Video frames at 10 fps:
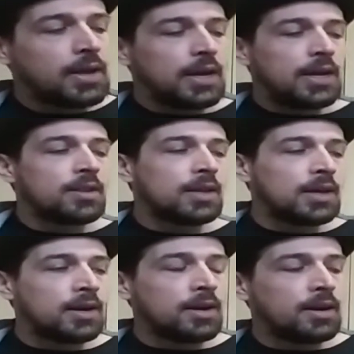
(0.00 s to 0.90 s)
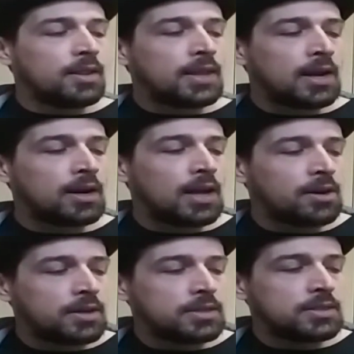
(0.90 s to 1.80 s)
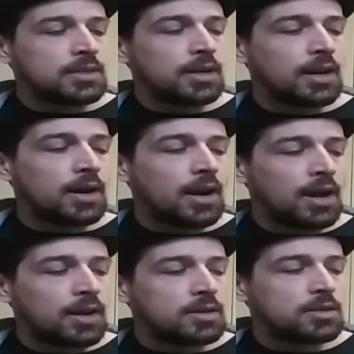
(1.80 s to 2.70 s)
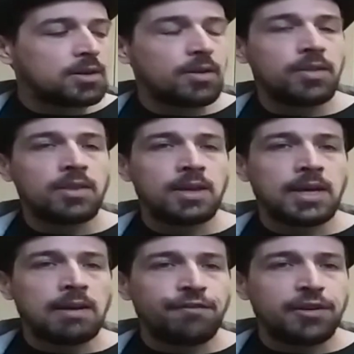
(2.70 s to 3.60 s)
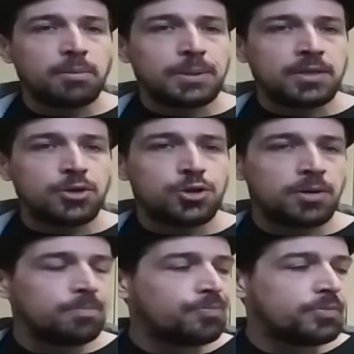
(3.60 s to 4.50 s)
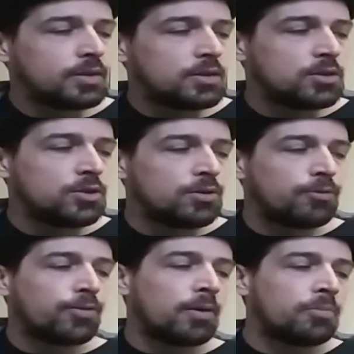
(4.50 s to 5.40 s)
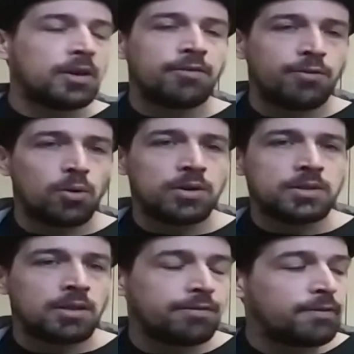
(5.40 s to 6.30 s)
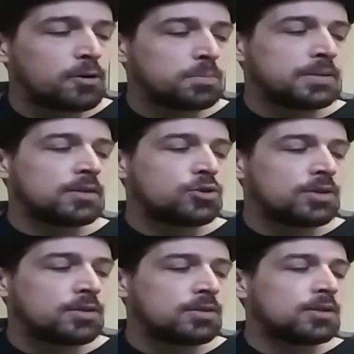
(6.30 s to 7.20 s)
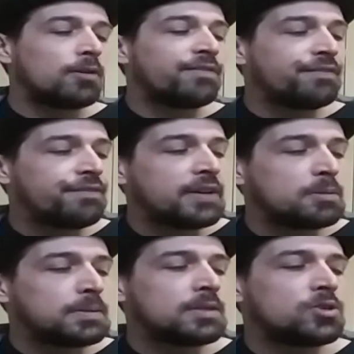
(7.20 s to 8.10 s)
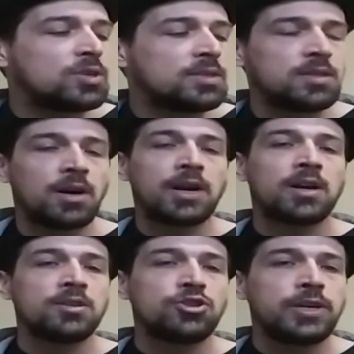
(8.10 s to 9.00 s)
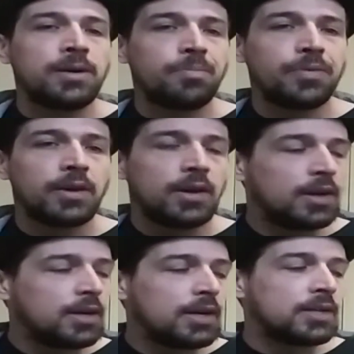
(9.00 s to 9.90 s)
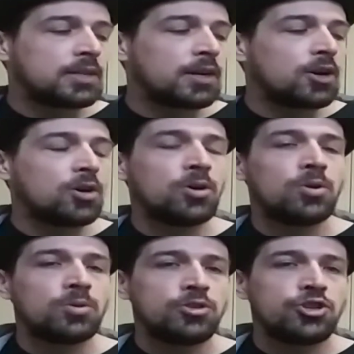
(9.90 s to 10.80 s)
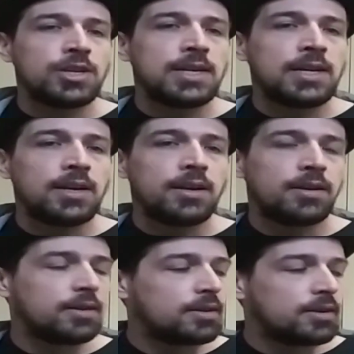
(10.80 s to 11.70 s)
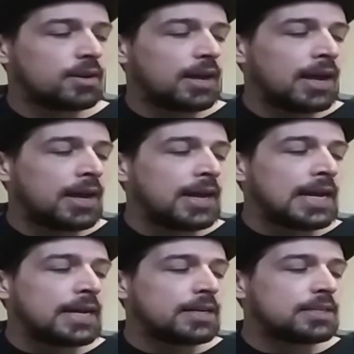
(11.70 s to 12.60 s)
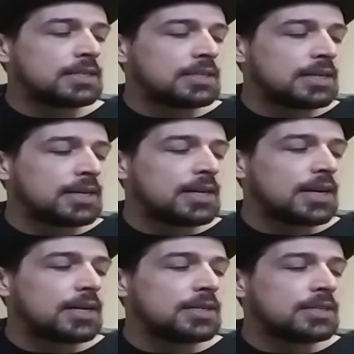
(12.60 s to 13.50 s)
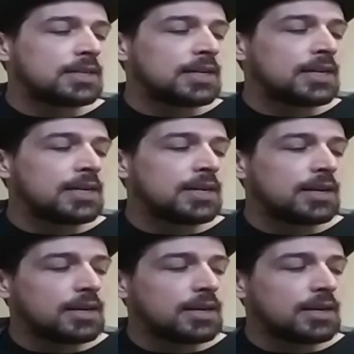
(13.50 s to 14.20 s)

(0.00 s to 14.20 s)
And then that allowed us to connect the fifth position to from the fourth to the first position. So fifth position starting on G, it's going to go G, A, C, D,